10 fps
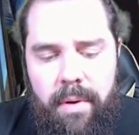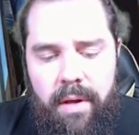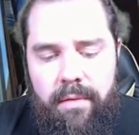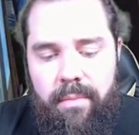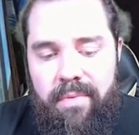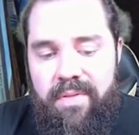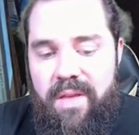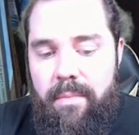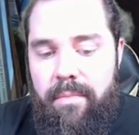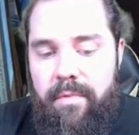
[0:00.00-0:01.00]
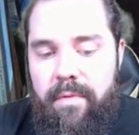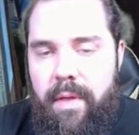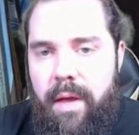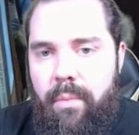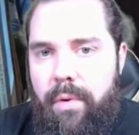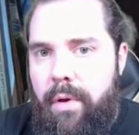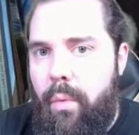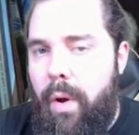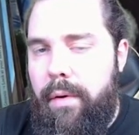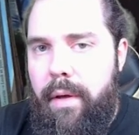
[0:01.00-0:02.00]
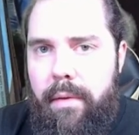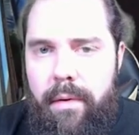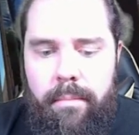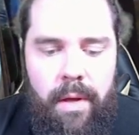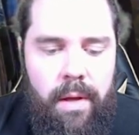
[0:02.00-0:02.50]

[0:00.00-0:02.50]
but some themes that would go well together,